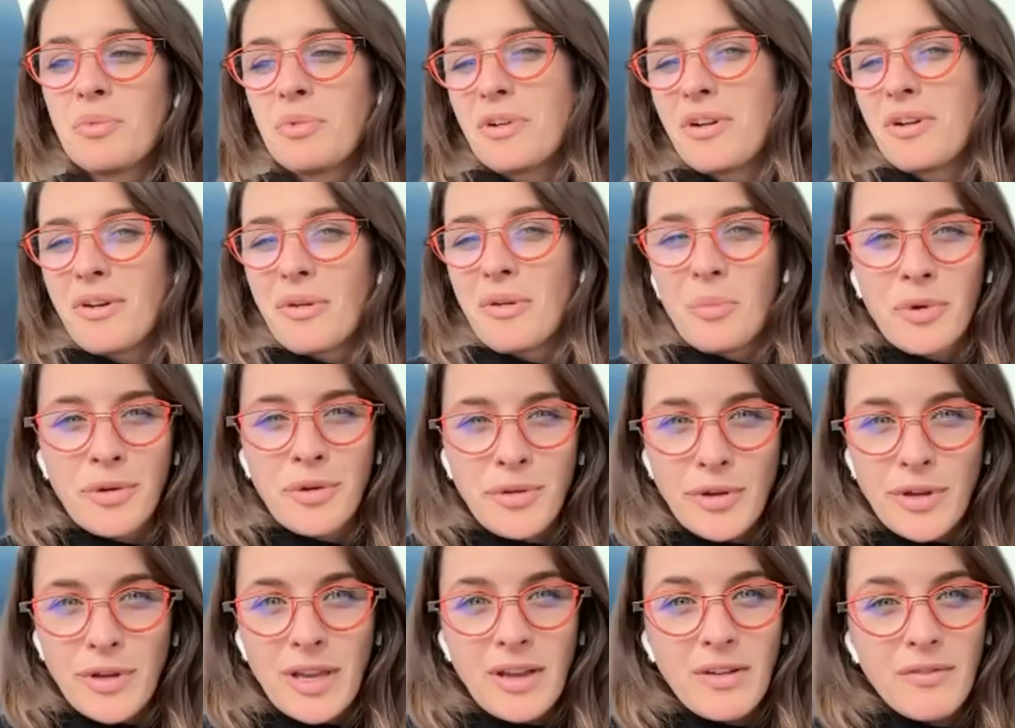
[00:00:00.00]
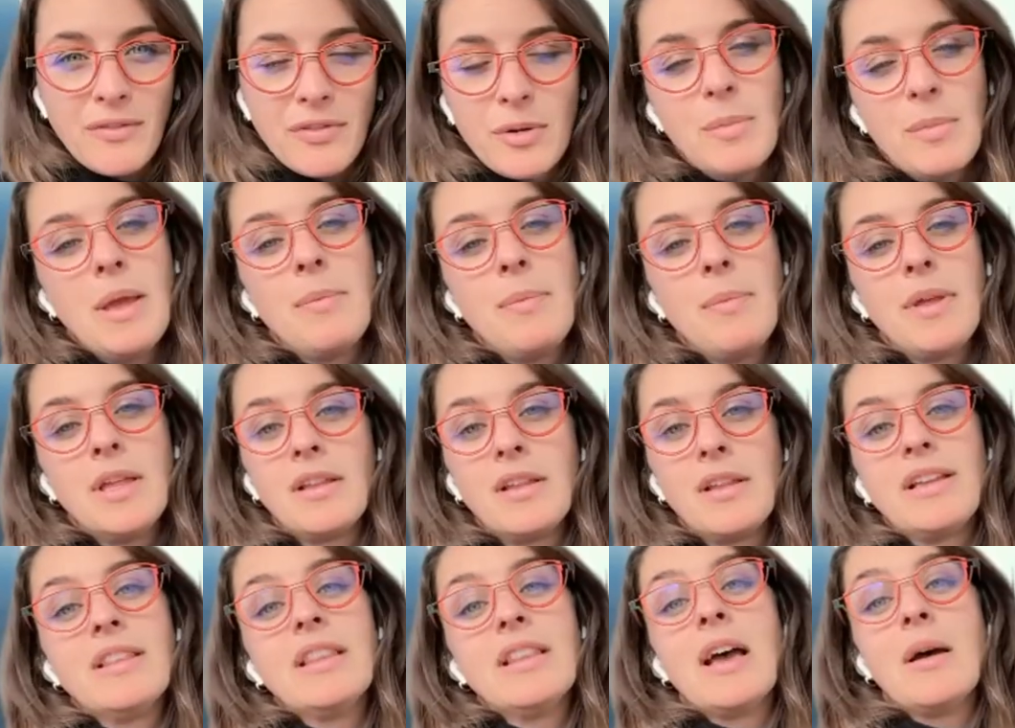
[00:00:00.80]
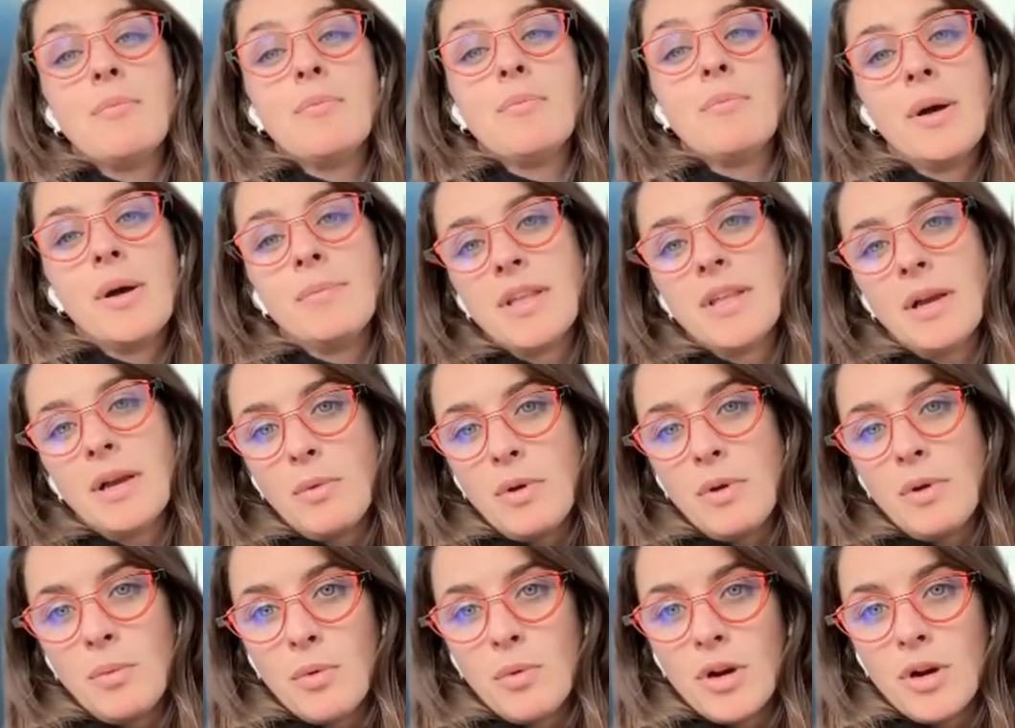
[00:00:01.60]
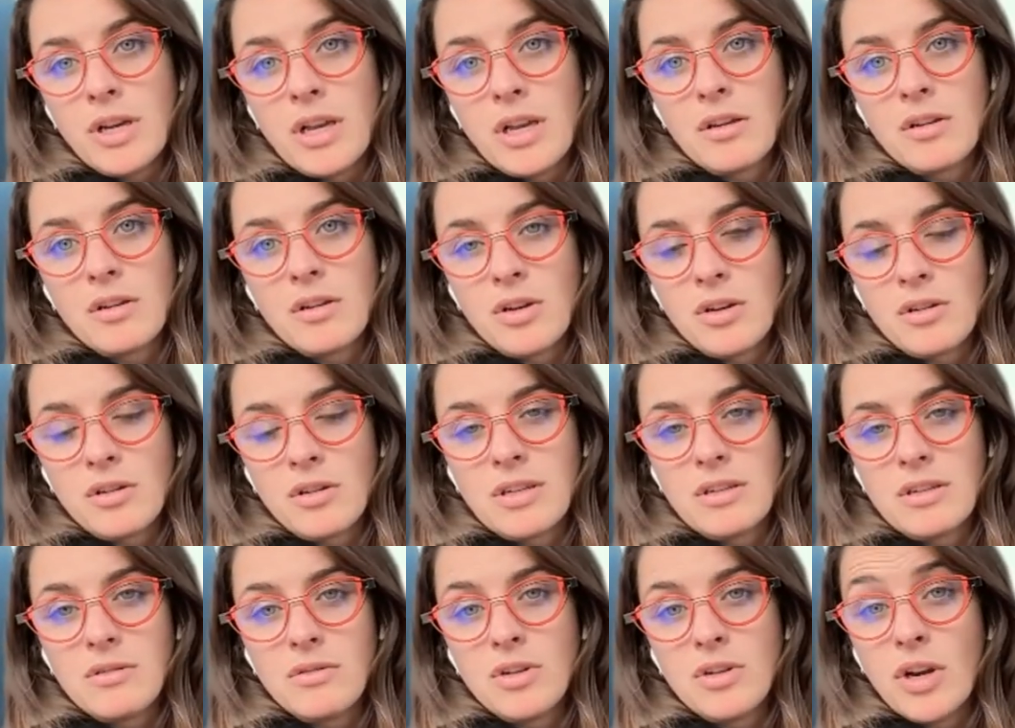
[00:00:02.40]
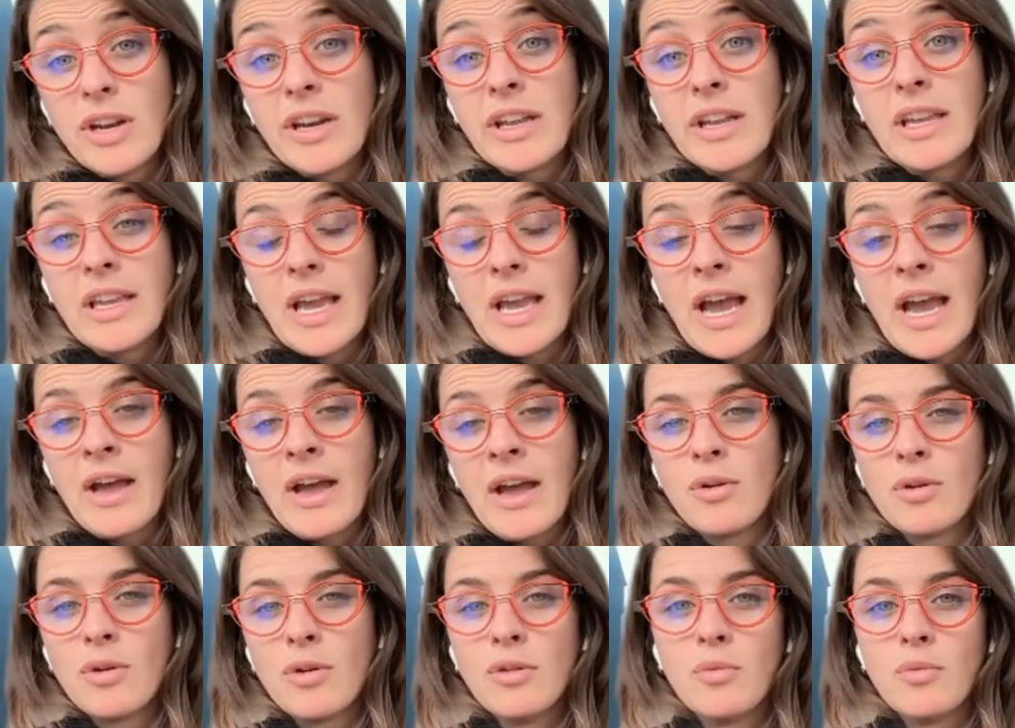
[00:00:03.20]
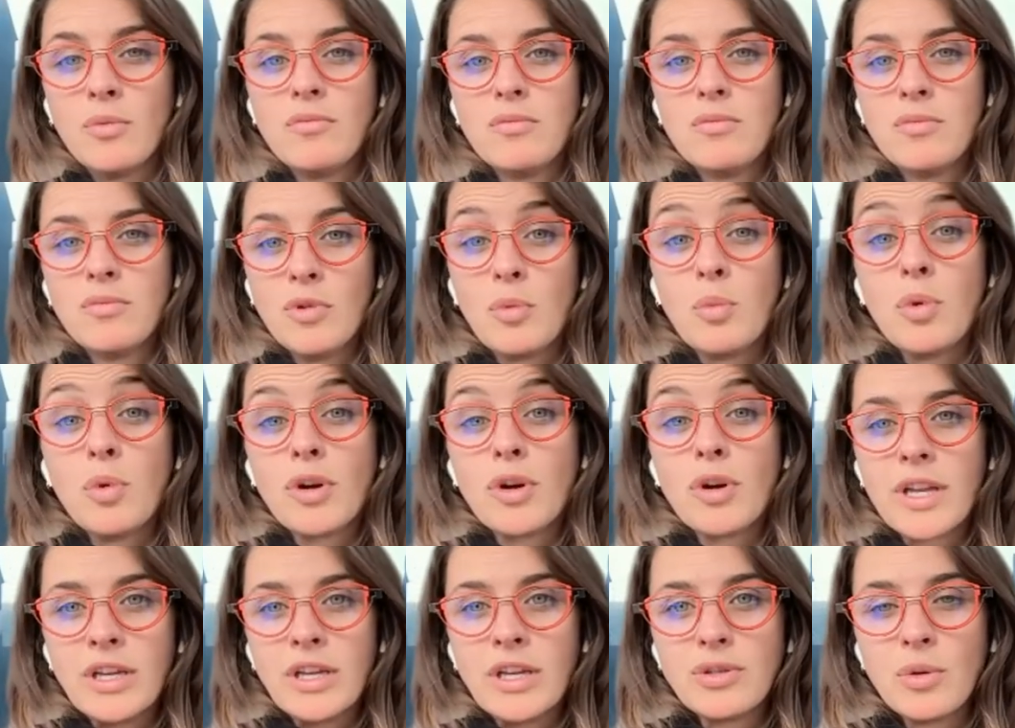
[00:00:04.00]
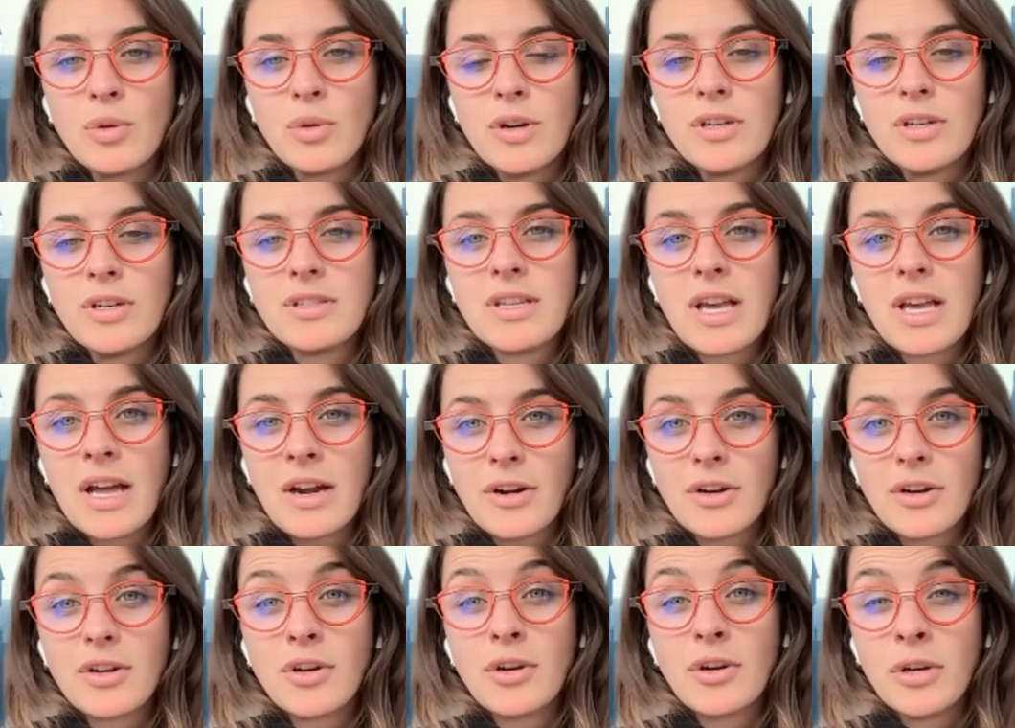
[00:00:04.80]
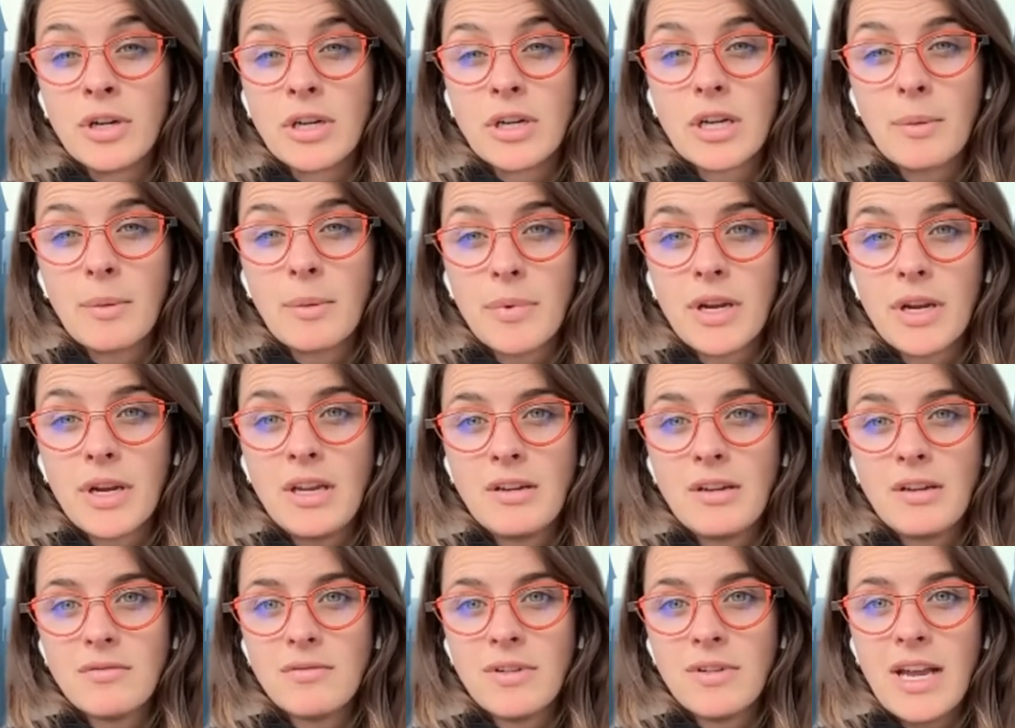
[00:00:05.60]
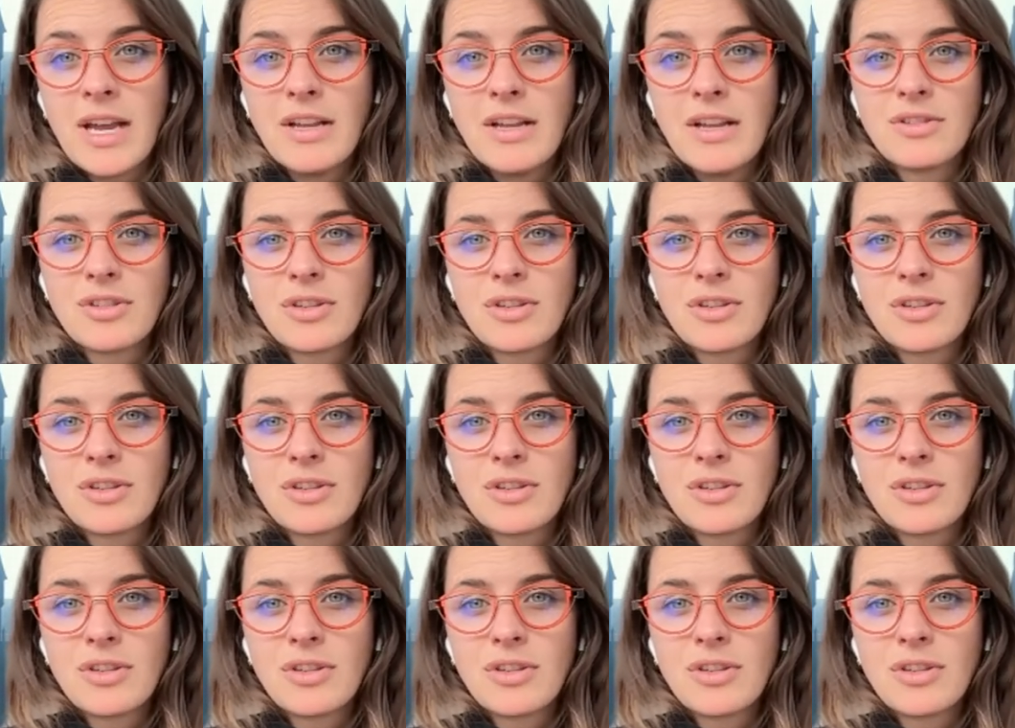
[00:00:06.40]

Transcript: we're we're looking for maybe like that bump that we weren't going to get or we're working towards at our current company, right?